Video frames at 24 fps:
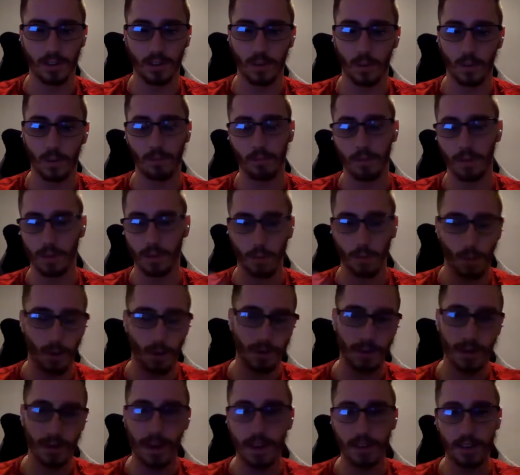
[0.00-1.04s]
So what, like where
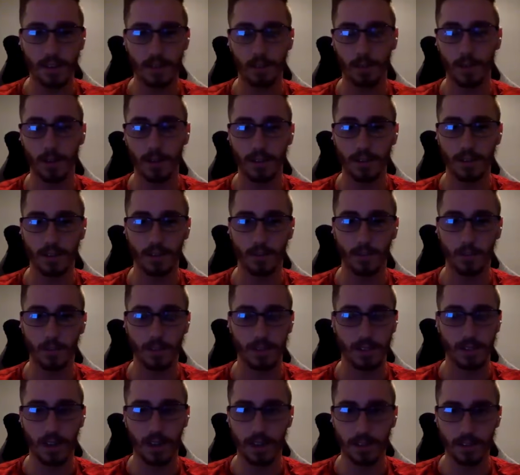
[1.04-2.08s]
the eyes are placed, for
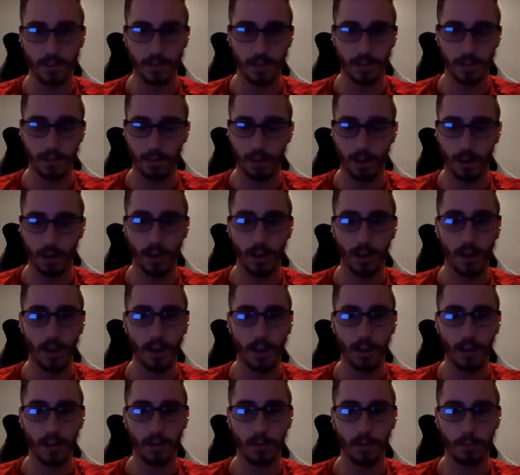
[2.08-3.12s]
the size of different
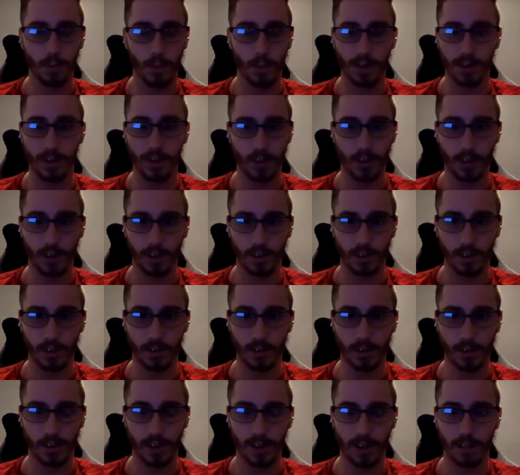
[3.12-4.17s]
brain
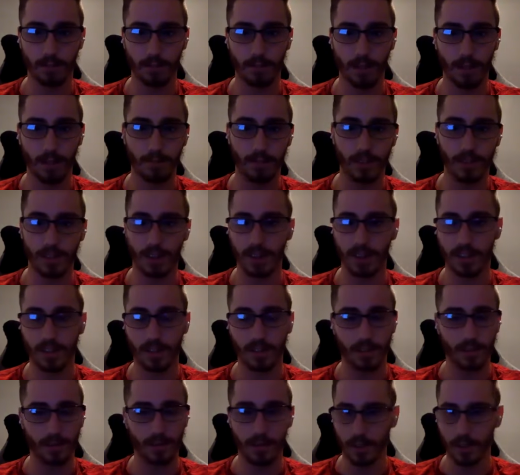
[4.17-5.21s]
structures can emphasize
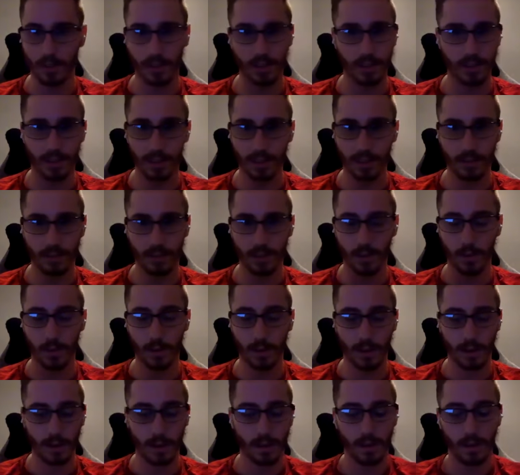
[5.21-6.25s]
different functions and so
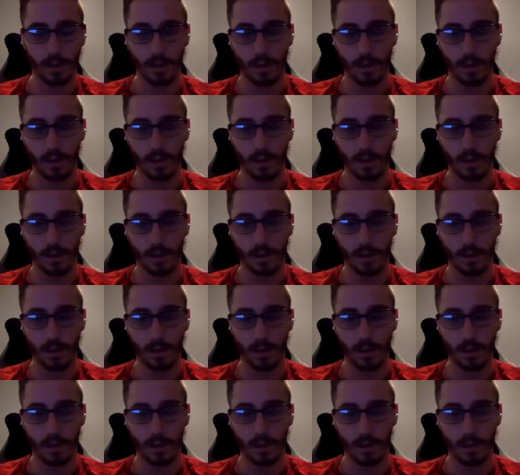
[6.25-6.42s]
on.